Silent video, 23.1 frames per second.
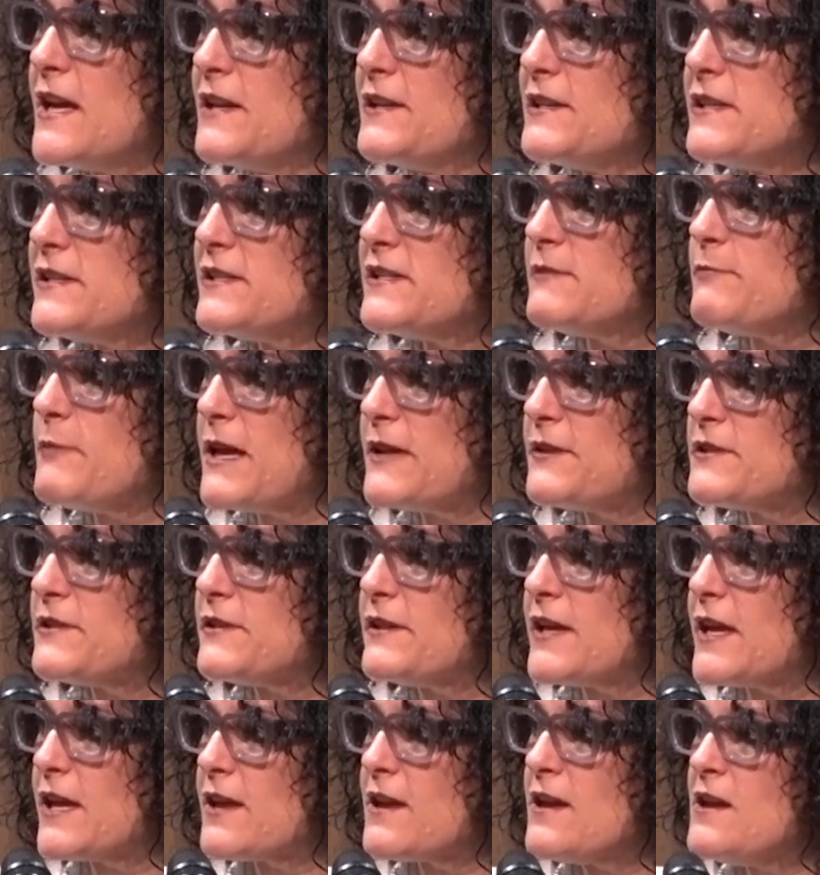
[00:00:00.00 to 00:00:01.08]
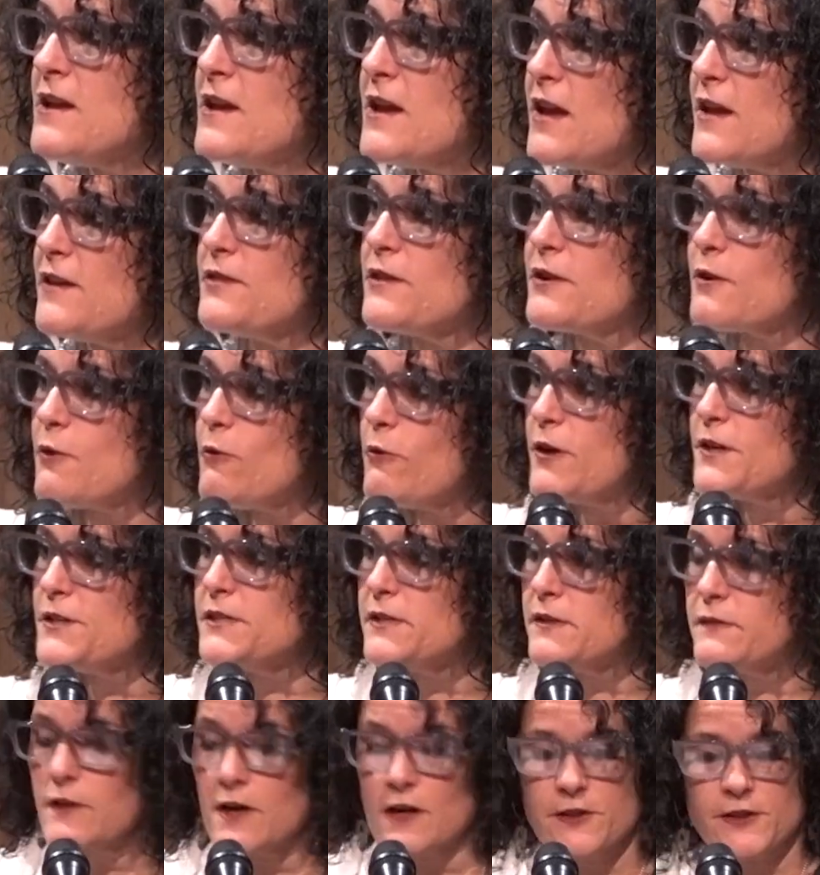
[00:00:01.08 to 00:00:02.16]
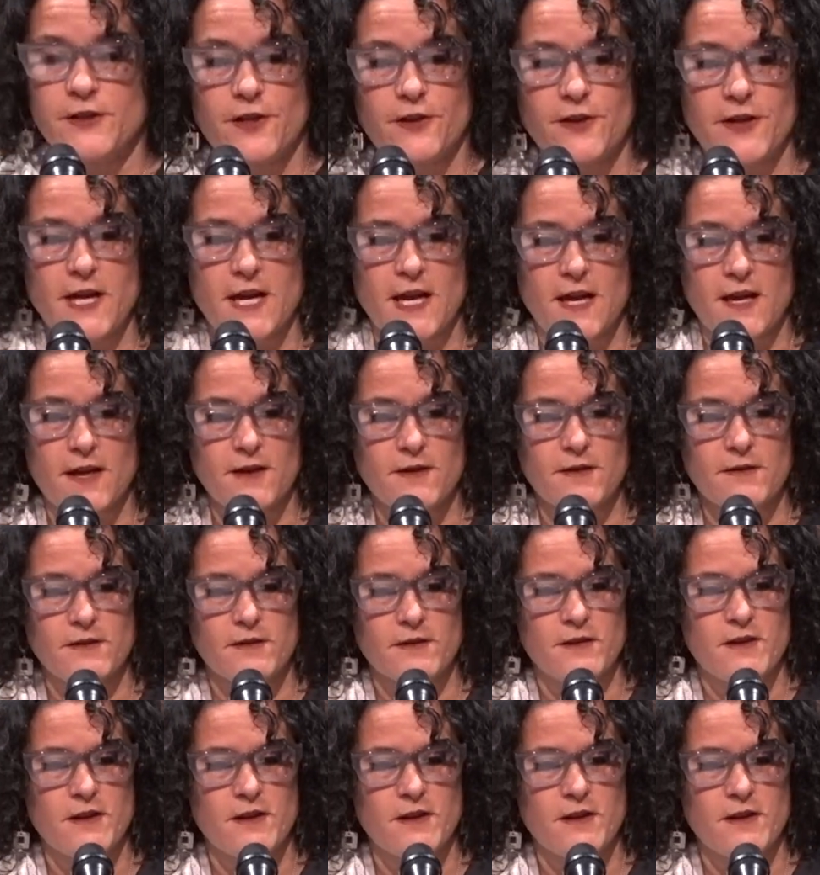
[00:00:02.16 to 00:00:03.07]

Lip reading: and dismantling in the course of our journeying.